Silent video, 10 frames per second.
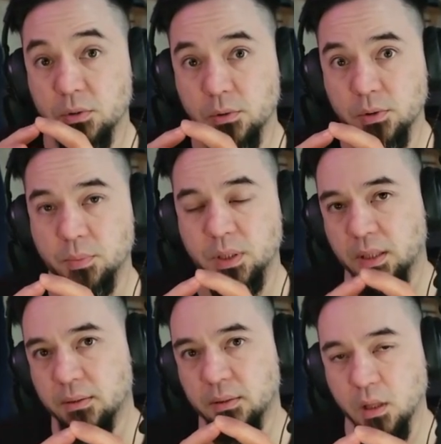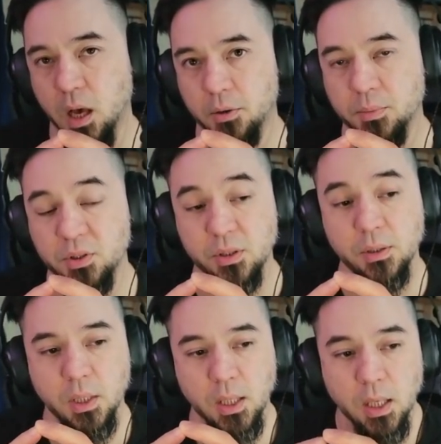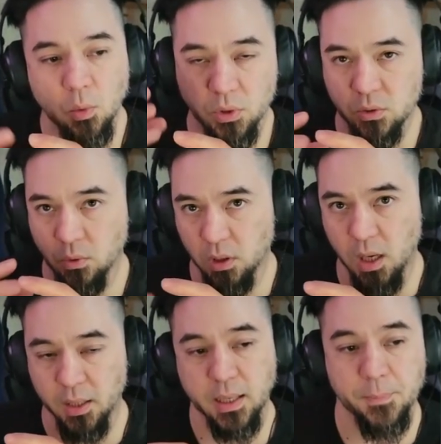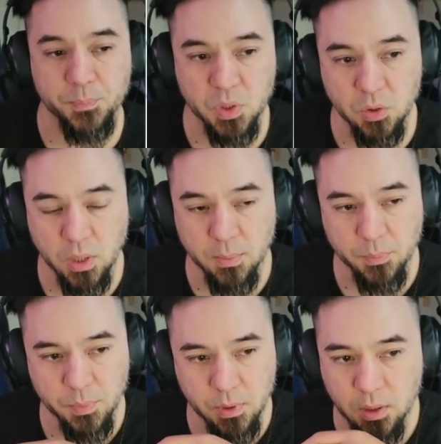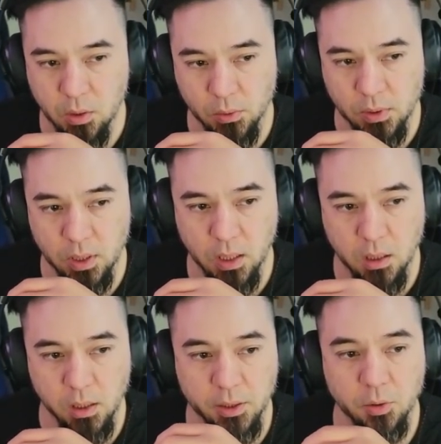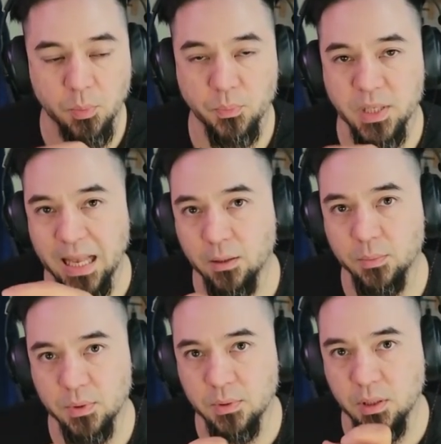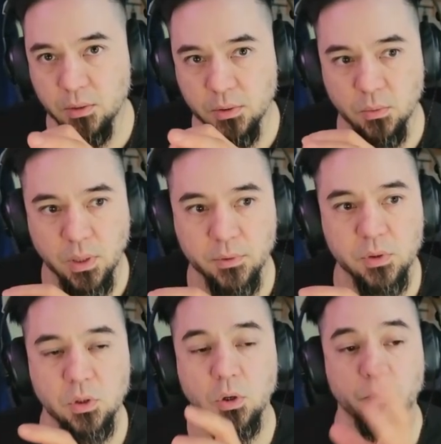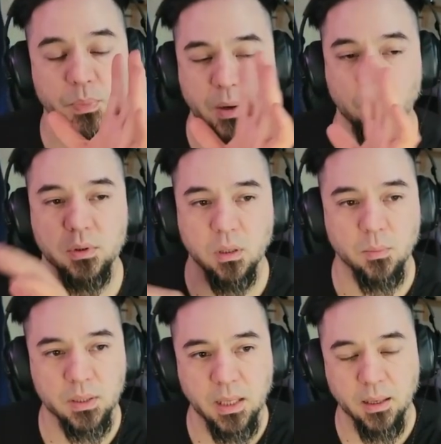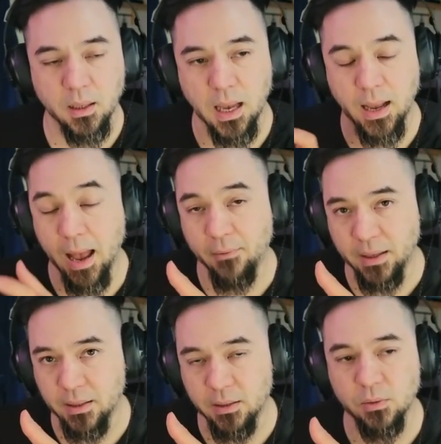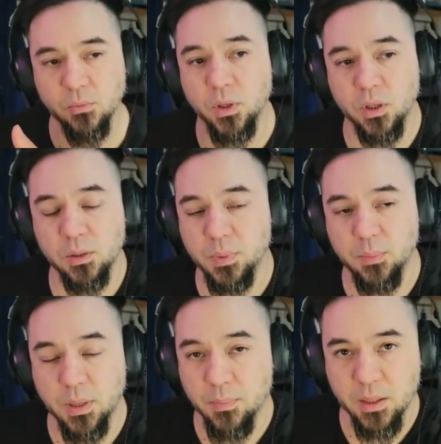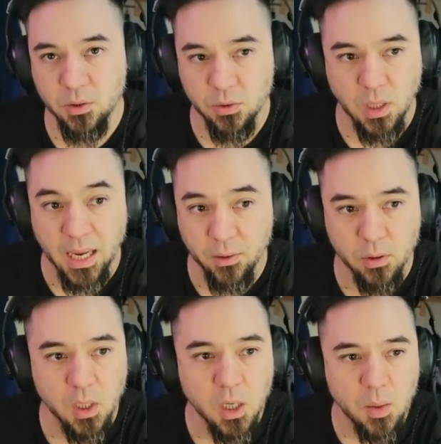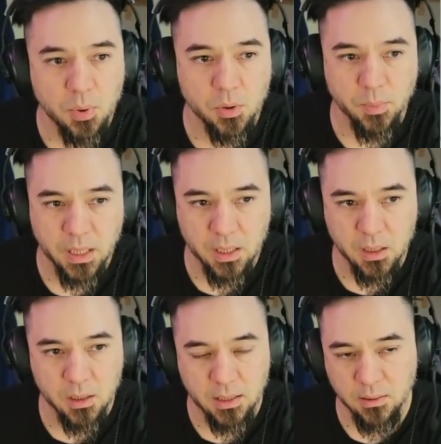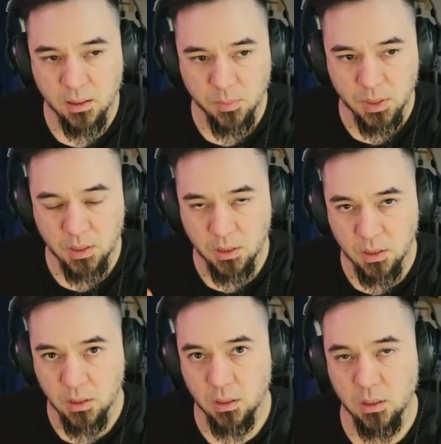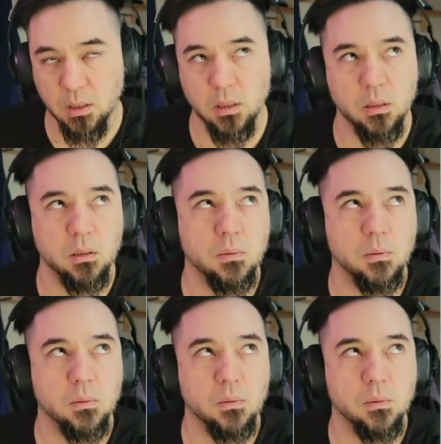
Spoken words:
or something next to the lottery machine. Once you unlock that, you get those collector talent skills or whatever. So that we'll talk about that. I have ideas of what it could be, but I'm not sure either. Protomania, that's going to be the